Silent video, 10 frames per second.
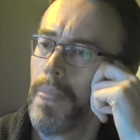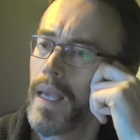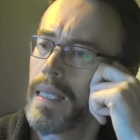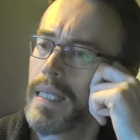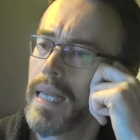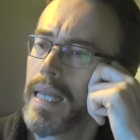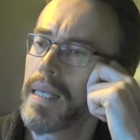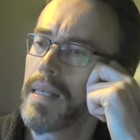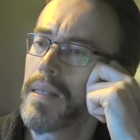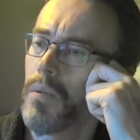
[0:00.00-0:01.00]
Dan says,
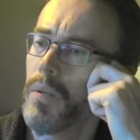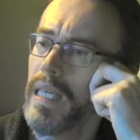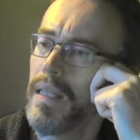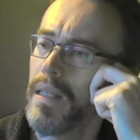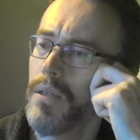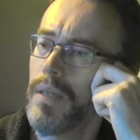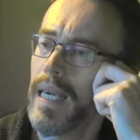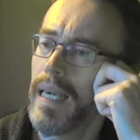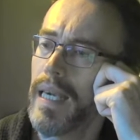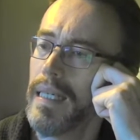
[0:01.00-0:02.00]
are we in the UK
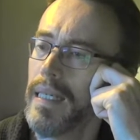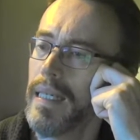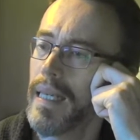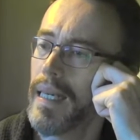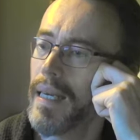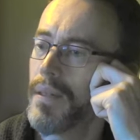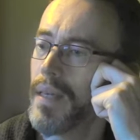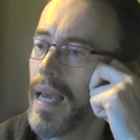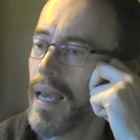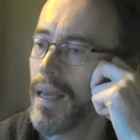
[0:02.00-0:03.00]
legally allowed to
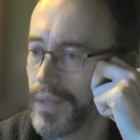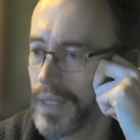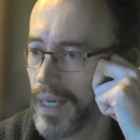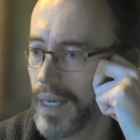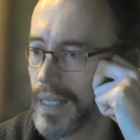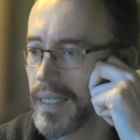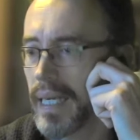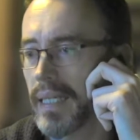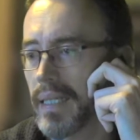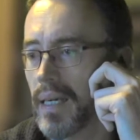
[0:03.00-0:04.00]
advertise and take
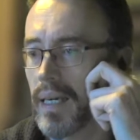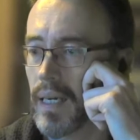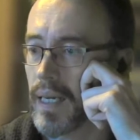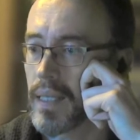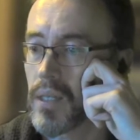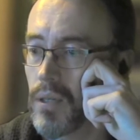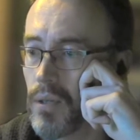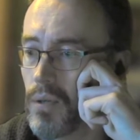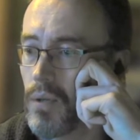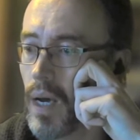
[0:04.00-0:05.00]
clients
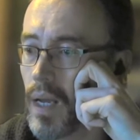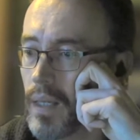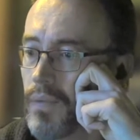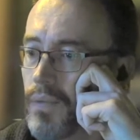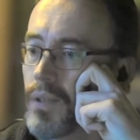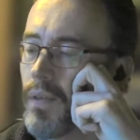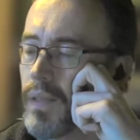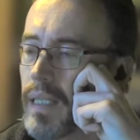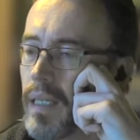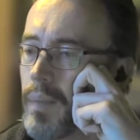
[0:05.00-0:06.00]
to Holland for talk
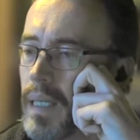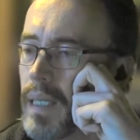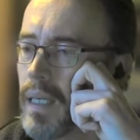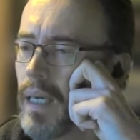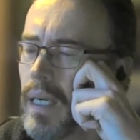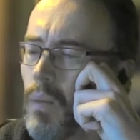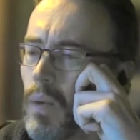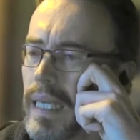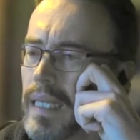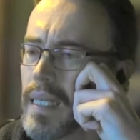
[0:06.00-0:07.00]
therapy? Well,
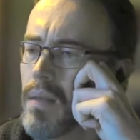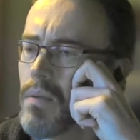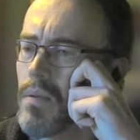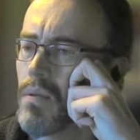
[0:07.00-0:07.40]
that sounds